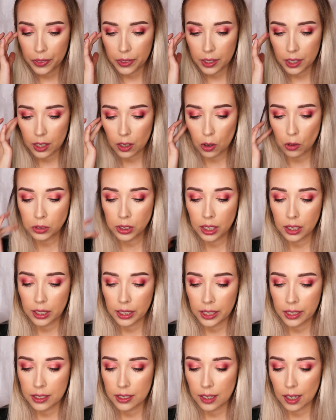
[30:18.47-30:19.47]
The only
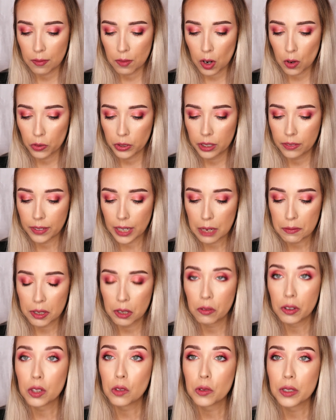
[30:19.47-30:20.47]
things that I'm not really
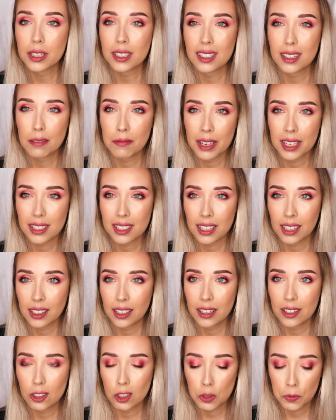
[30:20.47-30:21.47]
vibing with was the
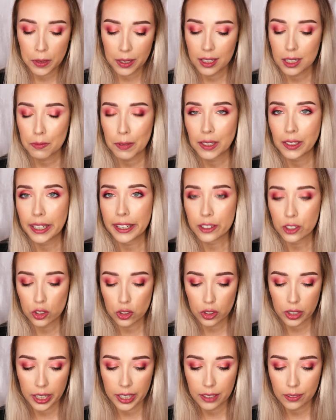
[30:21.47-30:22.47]
mascara, just because my
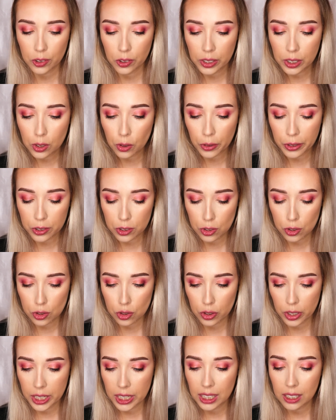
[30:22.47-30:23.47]
lashes are kind of already going
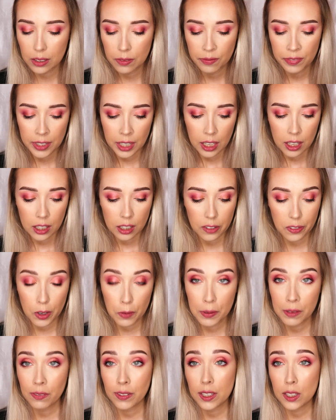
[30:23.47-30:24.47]
straight. The
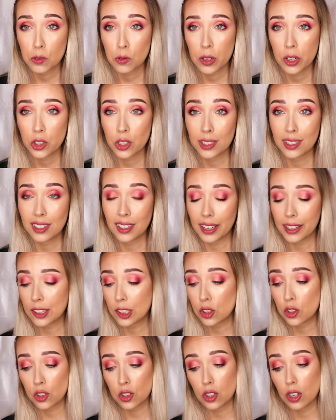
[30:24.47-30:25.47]
foaming face wash is
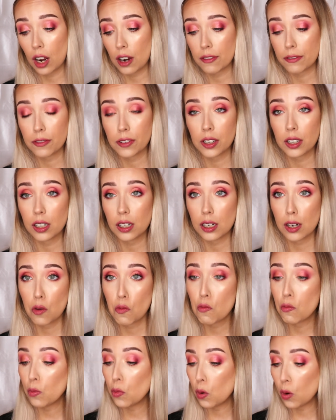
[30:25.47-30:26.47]
nice, just not for
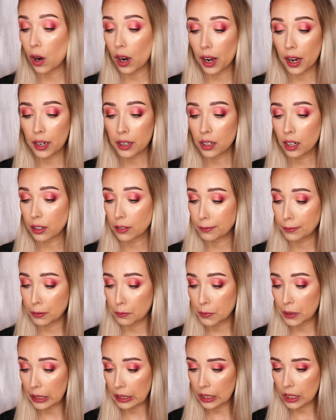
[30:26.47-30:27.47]
moi, not
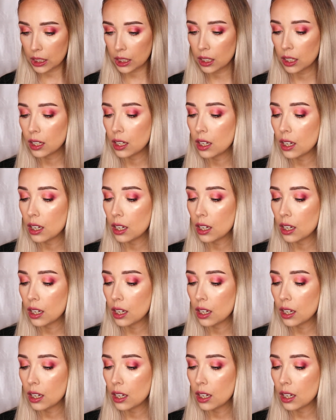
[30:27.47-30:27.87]
for me.